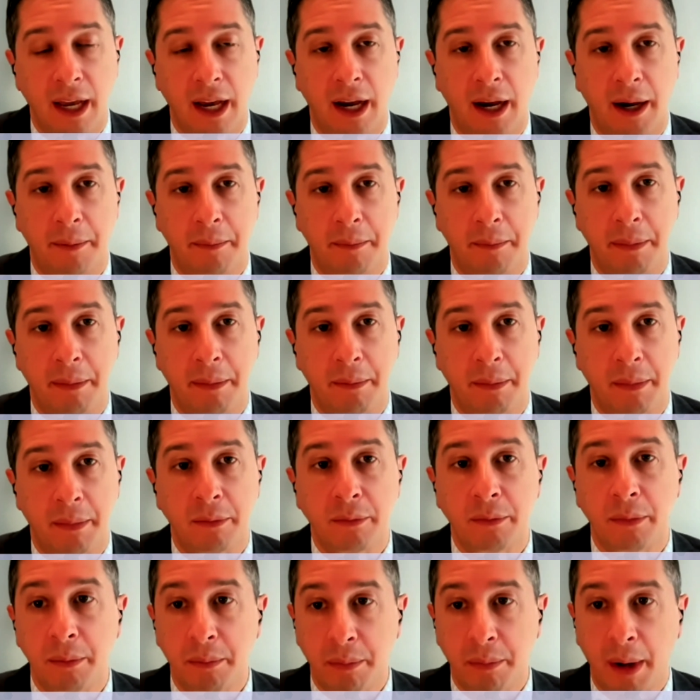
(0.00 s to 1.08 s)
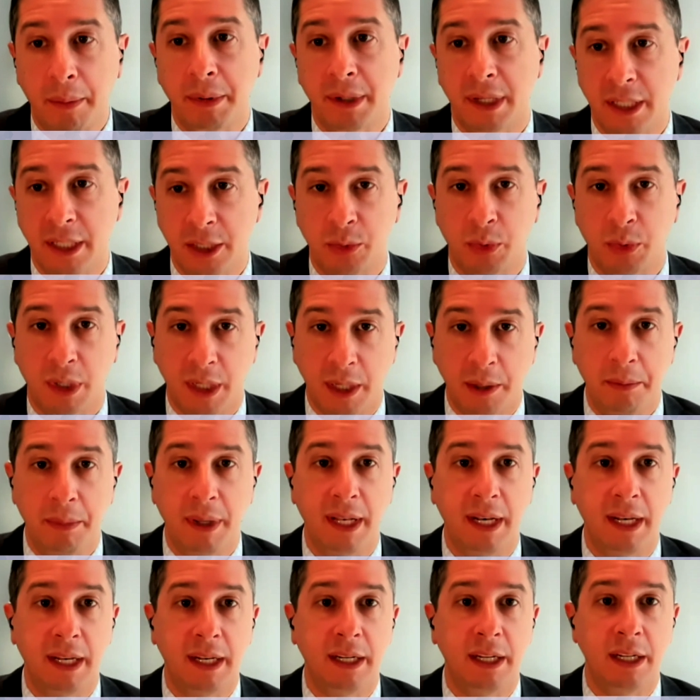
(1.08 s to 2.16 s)
Republicans were
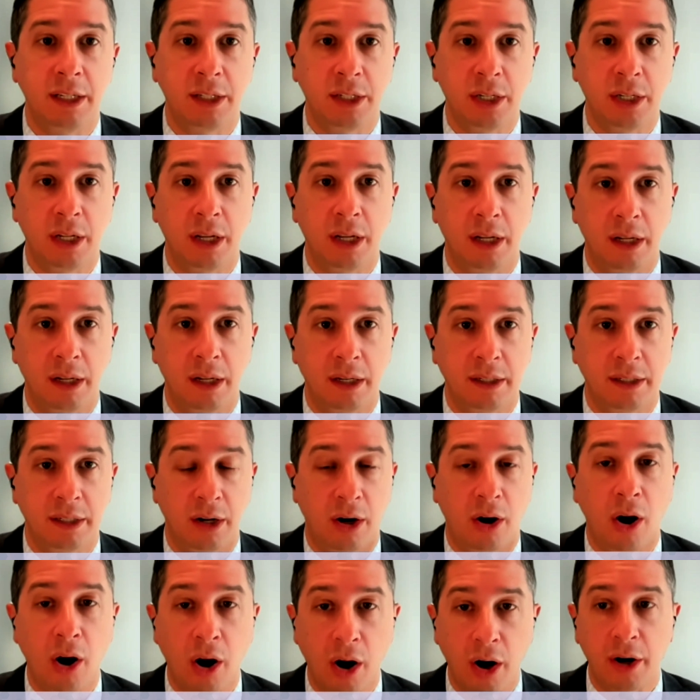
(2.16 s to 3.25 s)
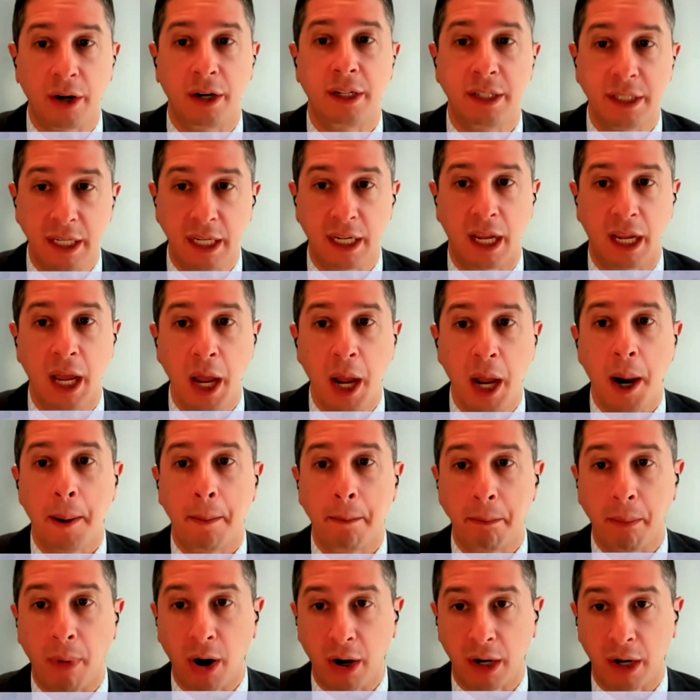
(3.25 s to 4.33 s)
committed to harnessing
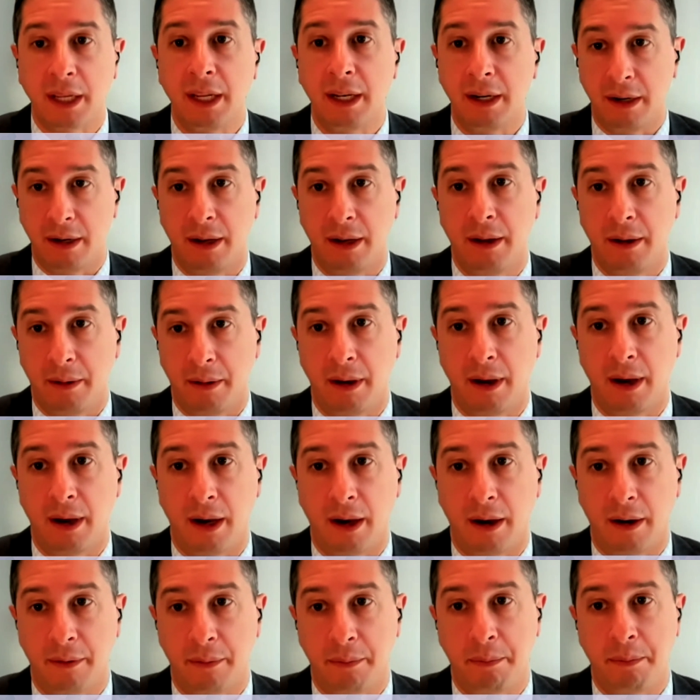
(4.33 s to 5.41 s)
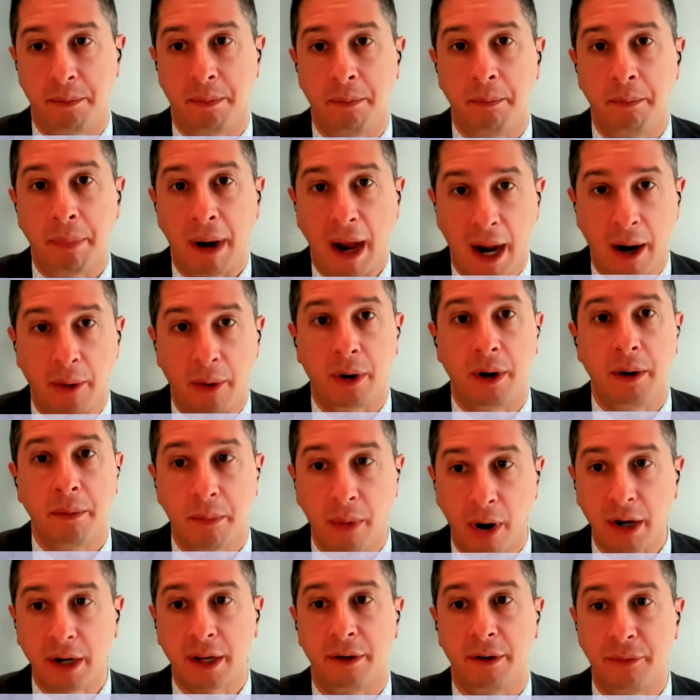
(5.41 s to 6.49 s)
market power,
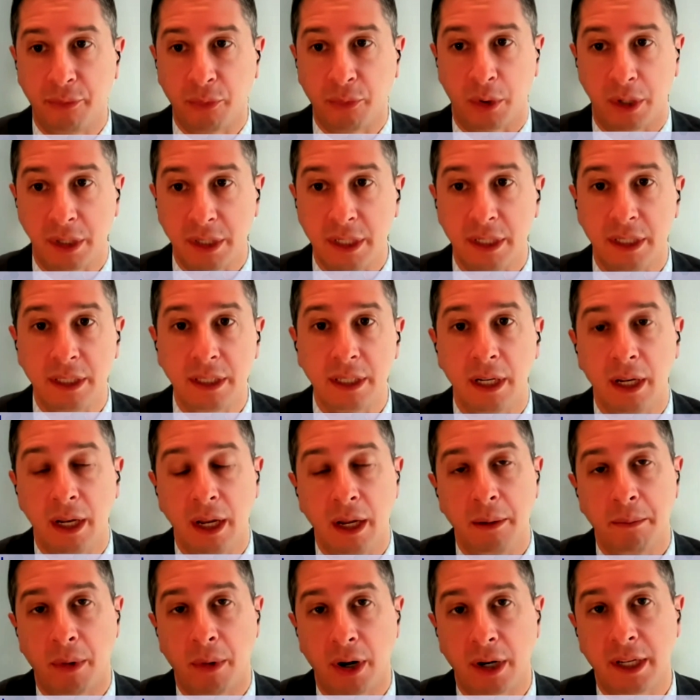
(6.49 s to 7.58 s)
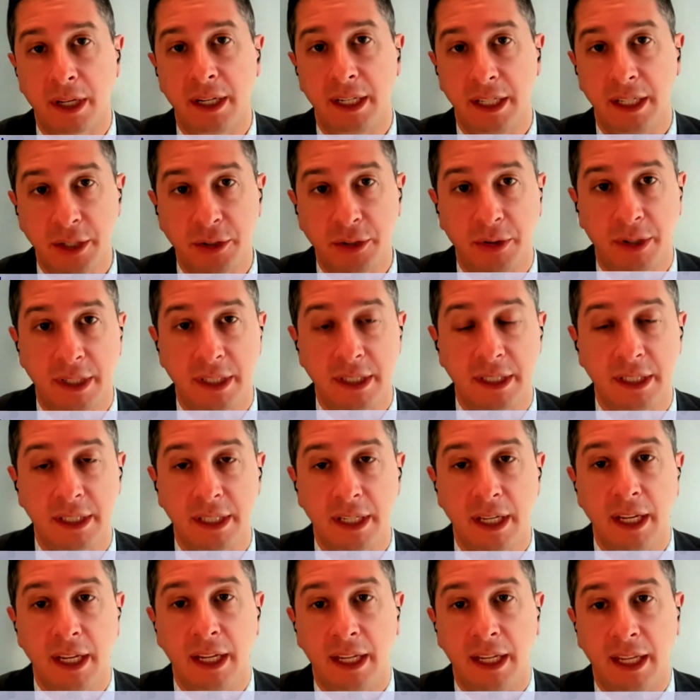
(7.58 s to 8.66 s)
market forces, market
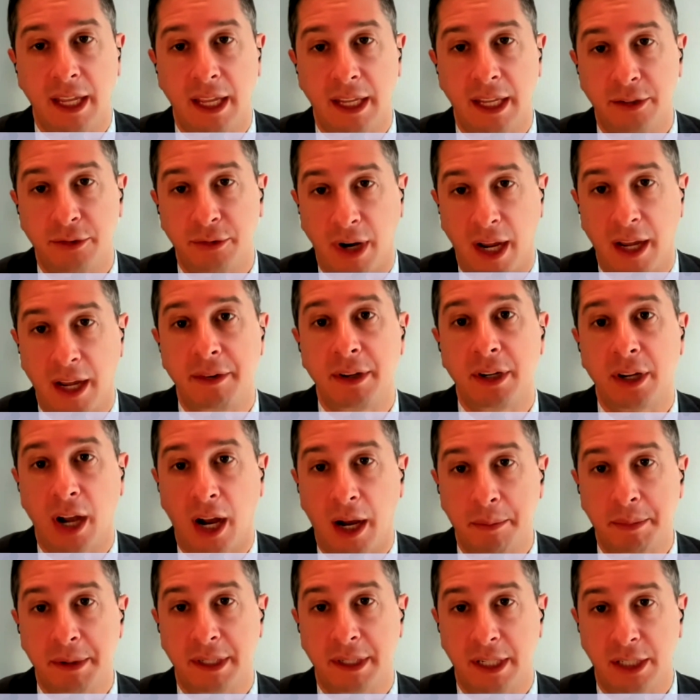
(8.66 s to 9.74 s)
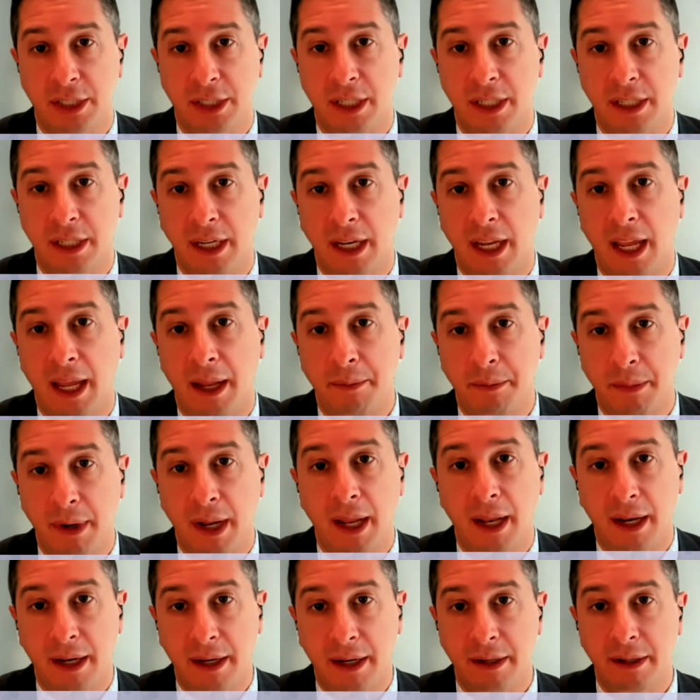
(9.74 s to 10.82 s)
interests, and driving competition
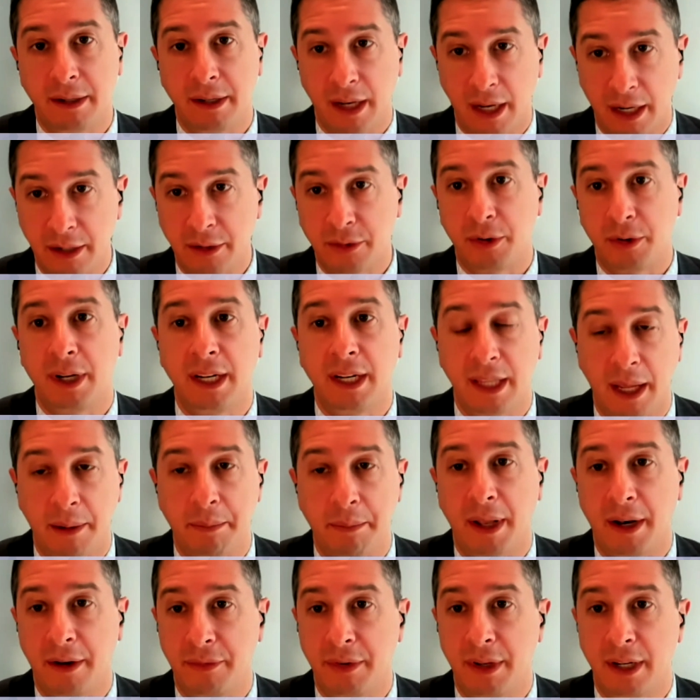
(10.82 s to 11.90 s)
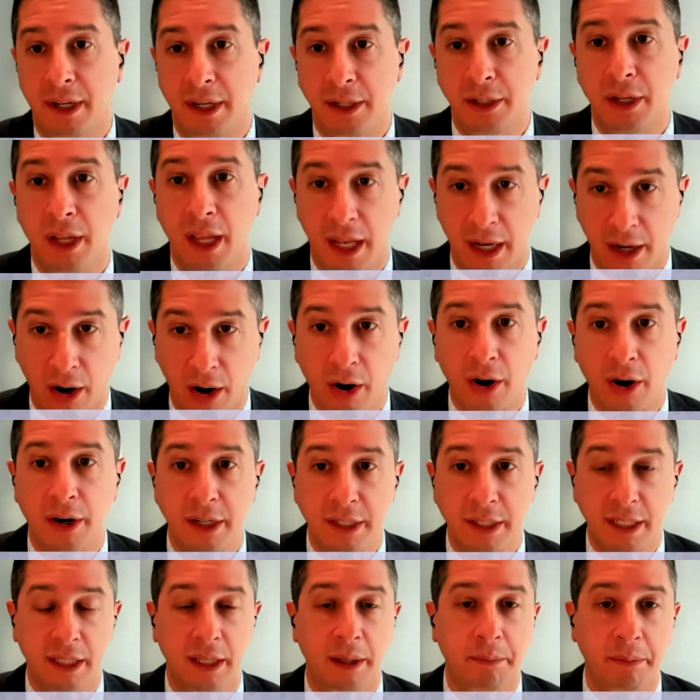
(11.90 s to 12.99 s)
and creating that benefit and
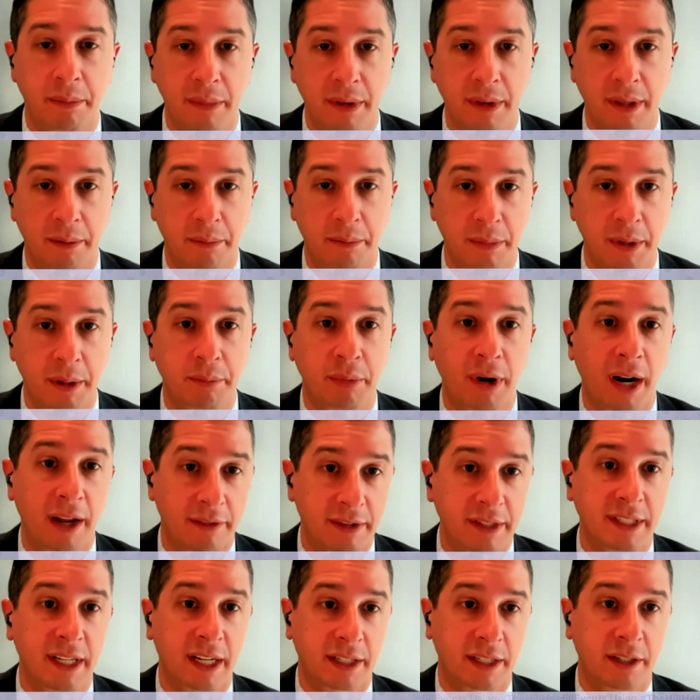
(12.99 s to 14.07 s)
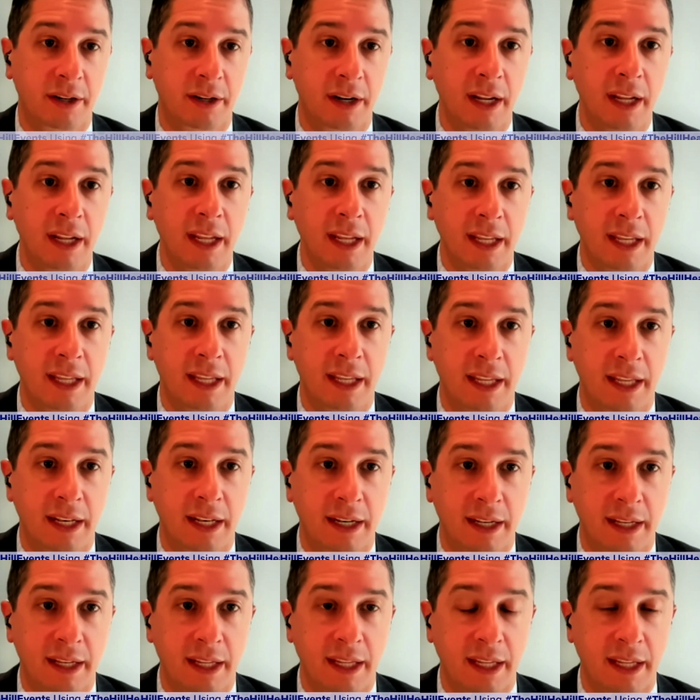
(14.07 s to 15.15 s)
harnessing the private sector
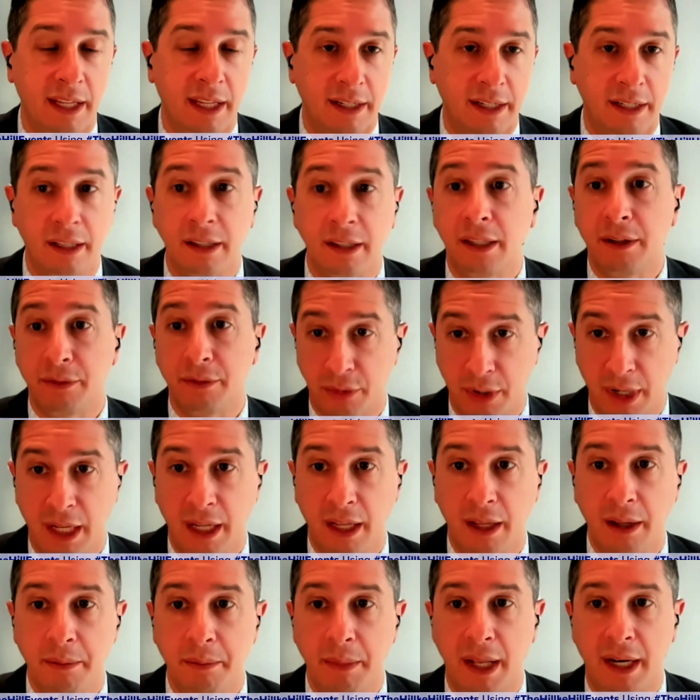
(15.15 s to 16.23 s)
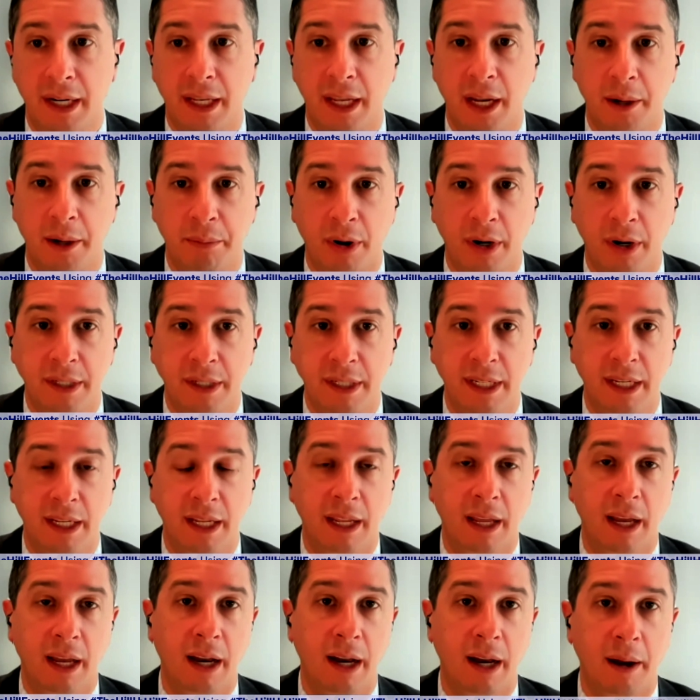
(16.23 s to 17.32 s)
in delivering Medicare Part D.